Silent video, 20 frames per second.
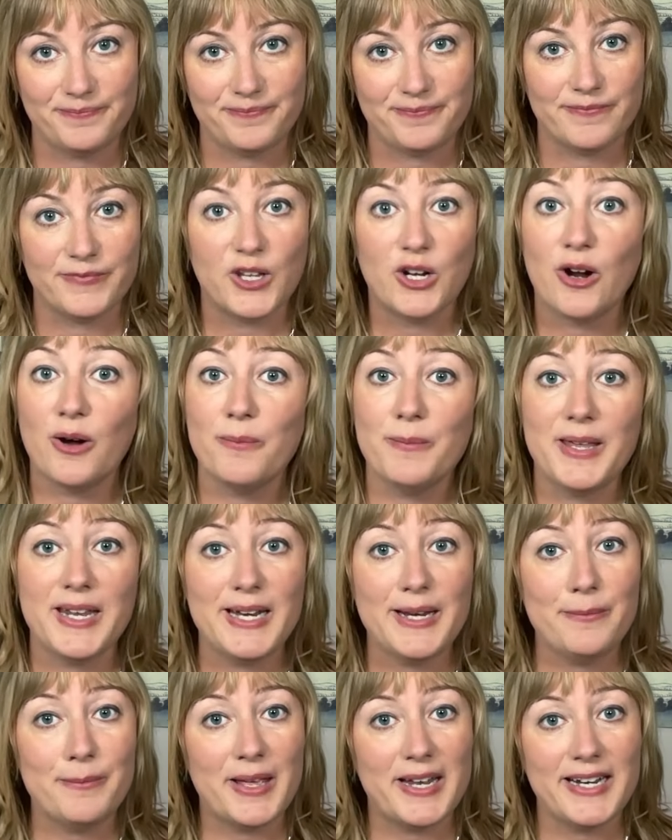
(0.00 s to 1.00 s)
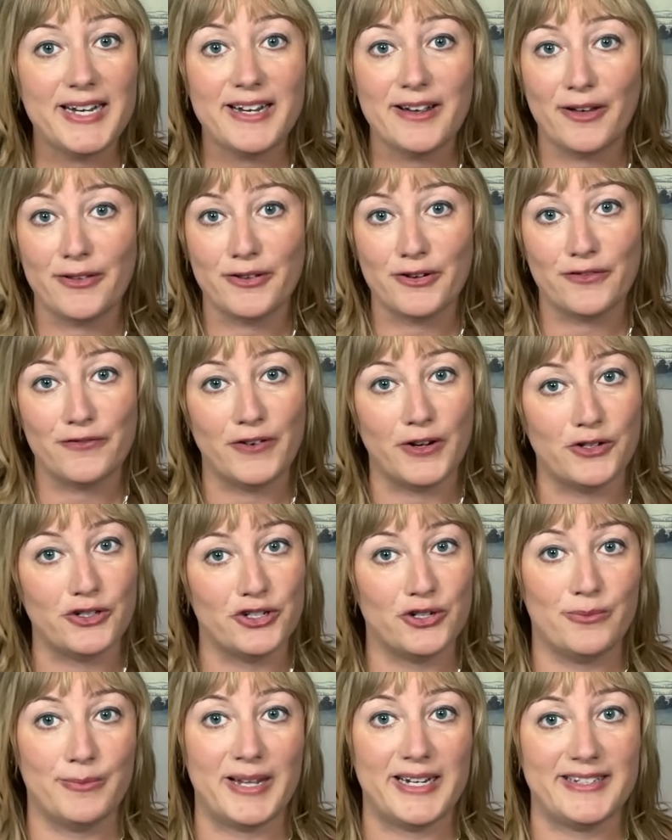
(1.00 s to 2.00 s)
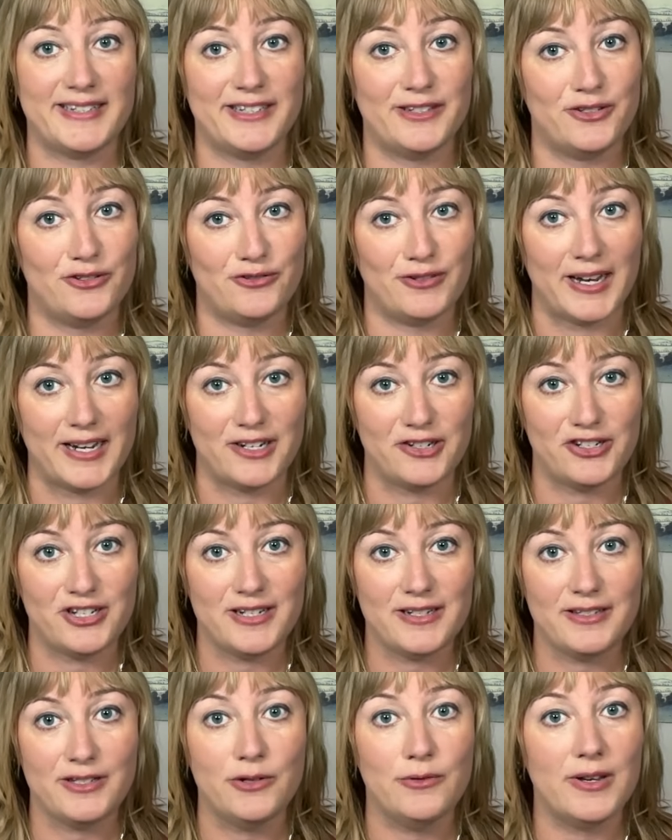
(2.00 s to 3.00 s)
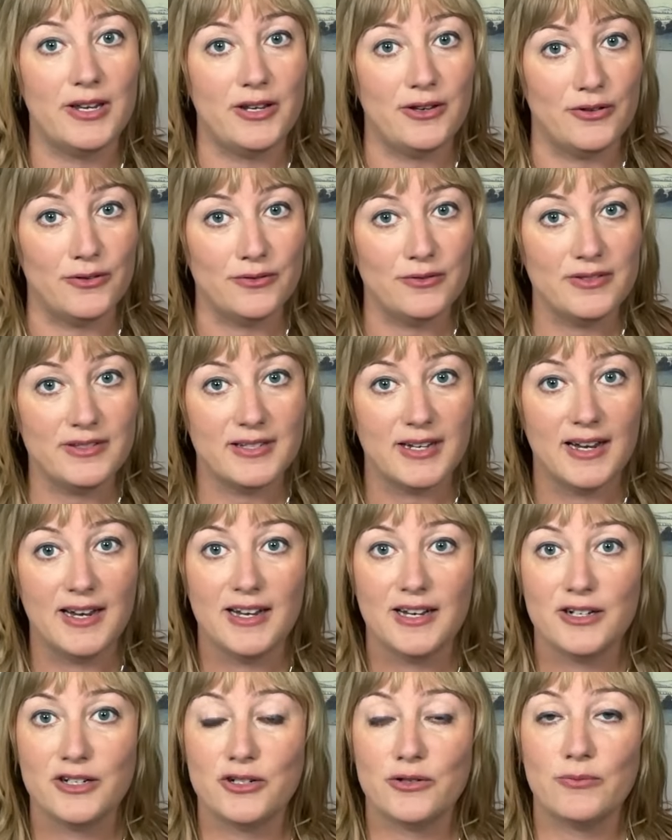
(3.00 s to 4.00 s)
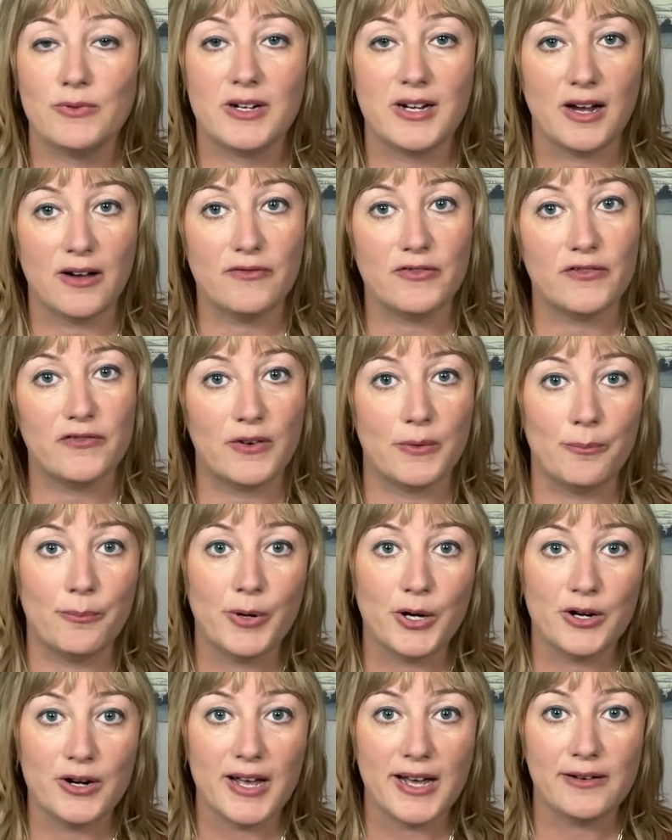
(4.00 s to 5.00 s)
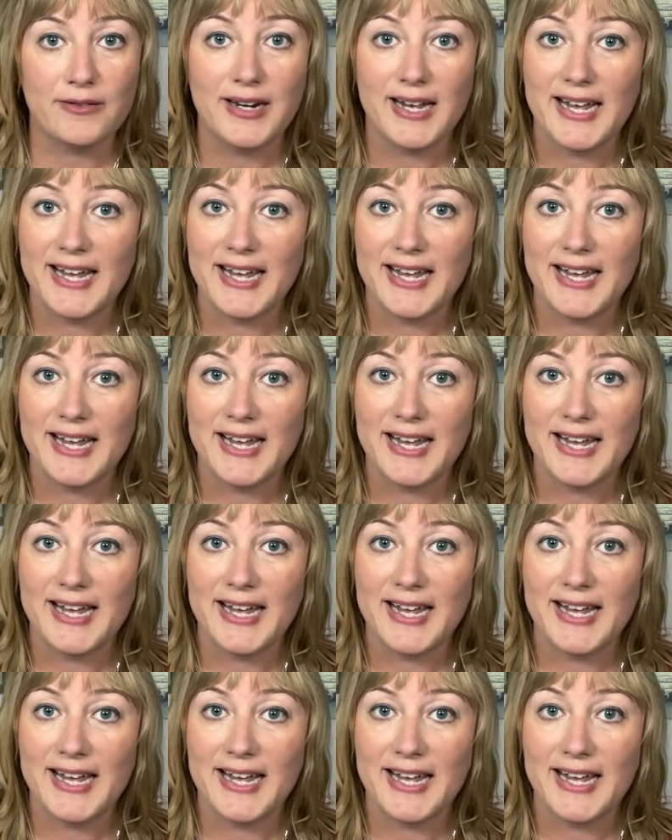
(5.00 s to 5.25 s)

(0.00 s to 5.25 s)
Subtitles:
There are many, many other functional medicine strategies you can use to recover from burnout